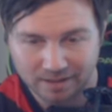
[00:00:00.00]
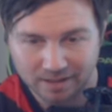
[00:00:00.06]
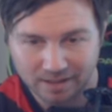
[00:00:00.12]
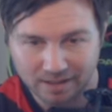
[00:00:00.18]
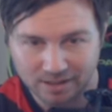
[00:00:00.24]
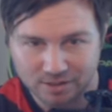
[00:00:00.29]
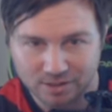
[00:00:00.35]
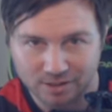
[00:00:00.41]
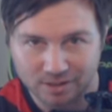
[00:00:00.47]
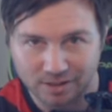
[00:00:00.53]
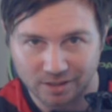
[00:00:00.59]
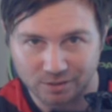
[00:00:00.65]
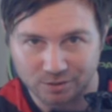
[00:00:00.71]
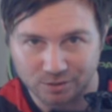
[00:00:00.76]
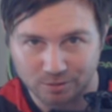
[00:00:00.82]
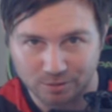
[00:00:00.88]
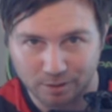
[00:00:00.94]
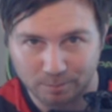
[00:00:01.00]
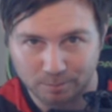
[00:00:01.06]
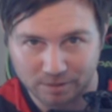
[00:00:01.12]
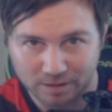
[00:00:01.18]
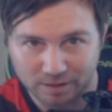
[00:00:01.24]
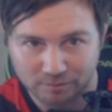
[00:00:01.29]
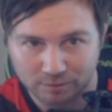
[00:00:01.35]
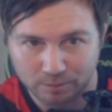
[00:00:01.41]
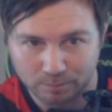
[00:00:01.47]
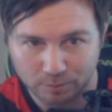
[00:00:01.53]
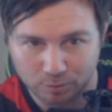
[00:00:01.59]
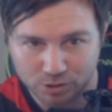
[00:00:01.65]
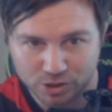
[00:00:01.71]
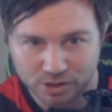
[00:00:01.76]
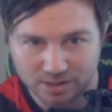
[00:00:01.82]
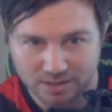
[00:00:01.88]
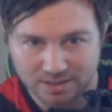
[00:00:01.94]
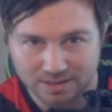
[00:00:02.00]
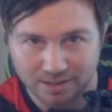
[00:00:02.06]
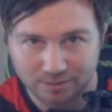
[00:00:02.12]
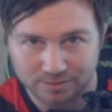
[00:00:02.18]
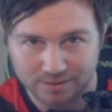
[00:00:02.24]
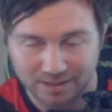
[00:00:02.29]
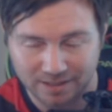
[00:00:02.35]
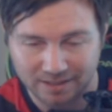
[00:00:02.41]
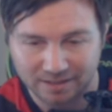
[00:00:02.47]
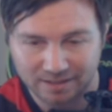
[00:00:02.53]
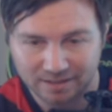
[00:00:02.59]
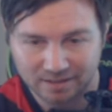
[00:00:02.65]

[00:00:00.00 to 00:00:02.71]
and let you know, do not believe the bullshit that's out there